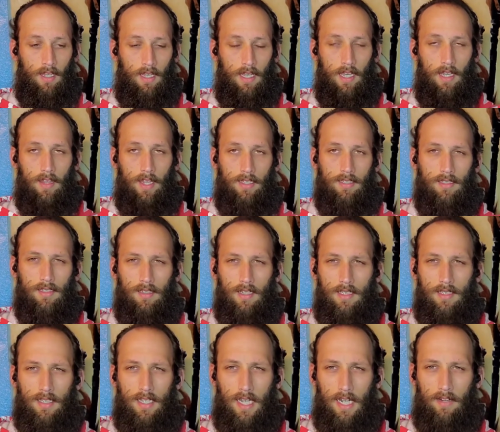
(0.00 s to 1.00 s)
And that's
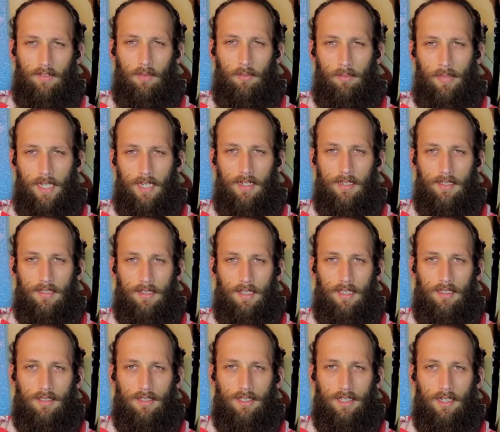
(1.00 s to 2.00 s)
kind of a big
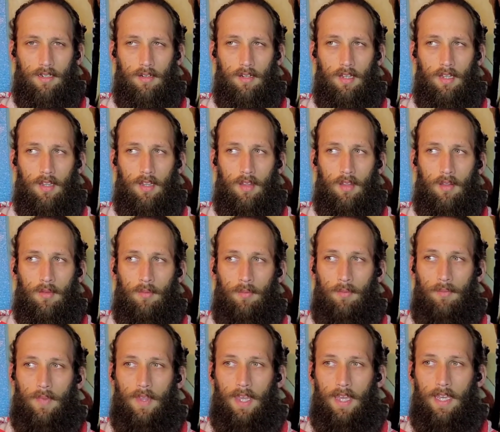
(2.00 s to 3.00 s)
distinction,
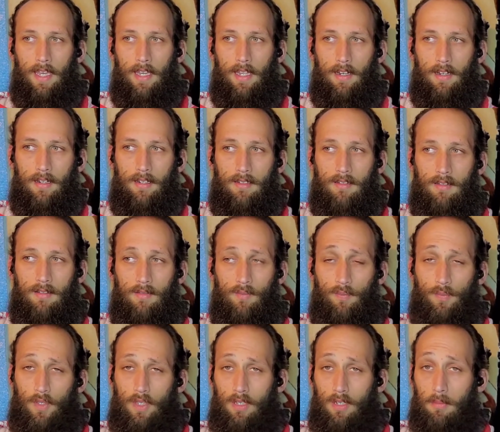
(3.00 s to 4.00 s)
and
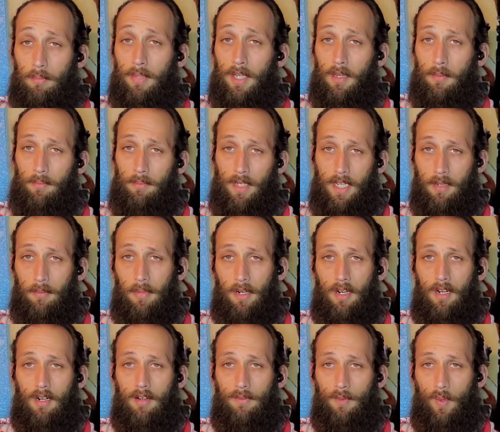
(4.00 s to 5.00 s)
could be a big
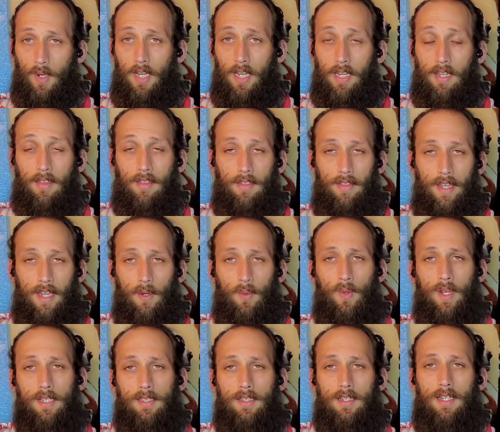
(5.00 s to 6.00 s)
part of why they
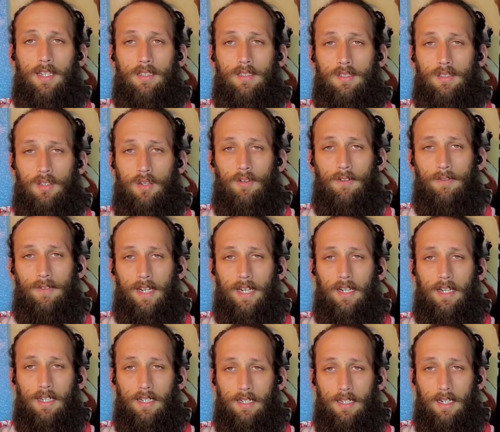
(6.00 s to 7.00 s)
resonate so
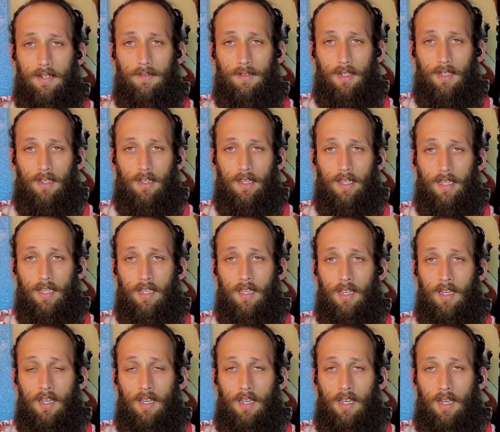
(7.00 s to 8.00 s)
very differently,
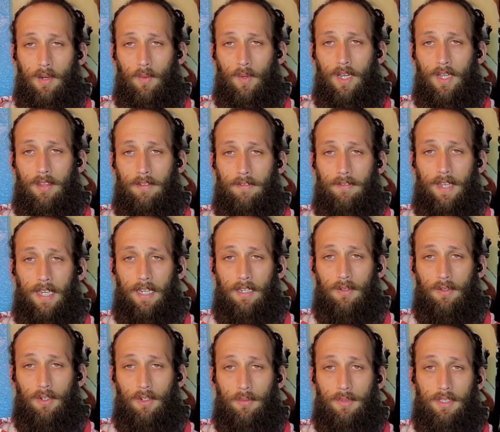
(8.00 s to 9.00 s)
and why the fan
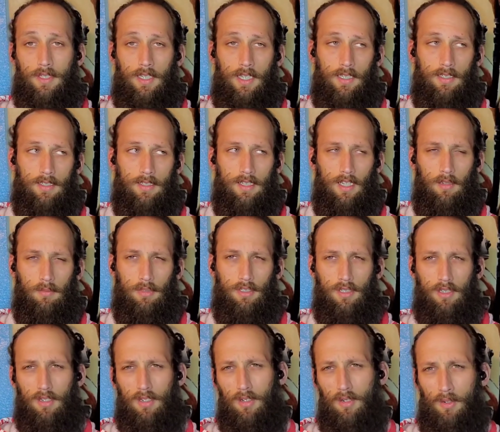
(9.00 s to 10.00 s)
groups can seem
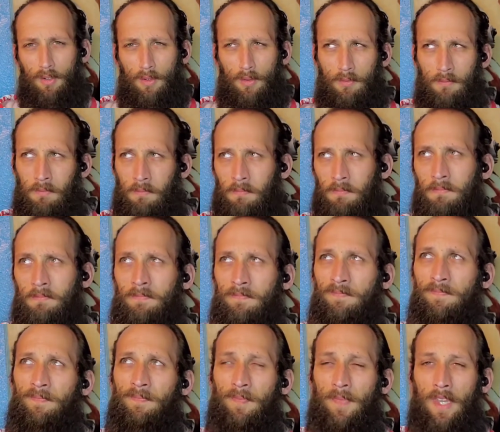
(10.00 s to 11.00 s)
so
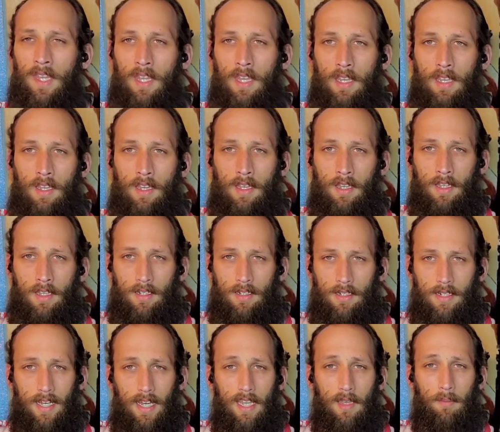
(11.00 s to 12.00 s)

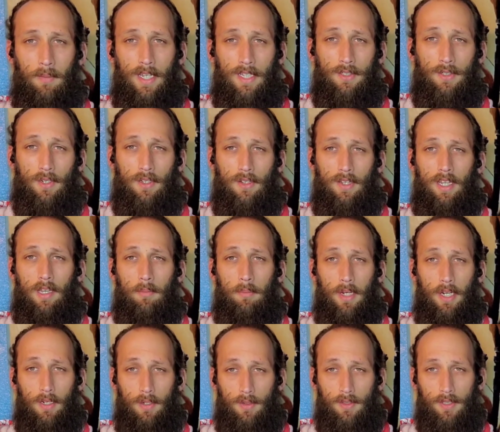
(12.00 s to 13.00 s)
diametrically
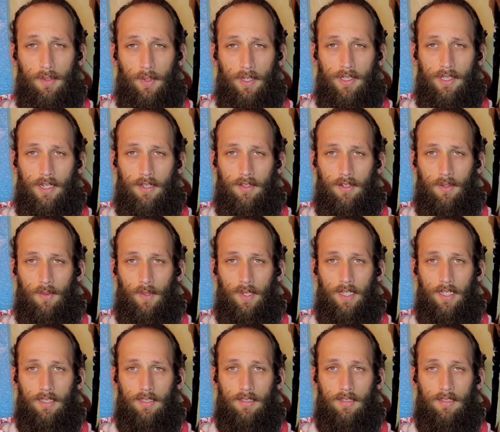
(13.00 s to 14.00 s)
opposed to each other in
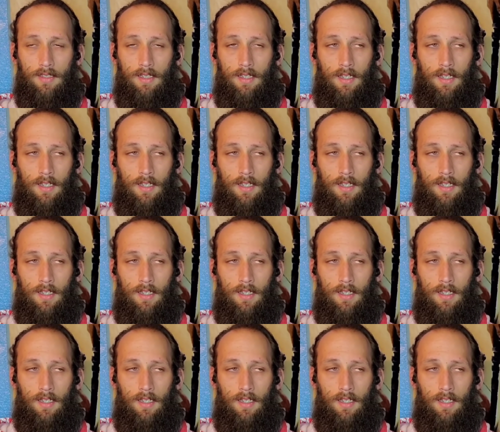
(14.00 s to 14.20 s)
ways.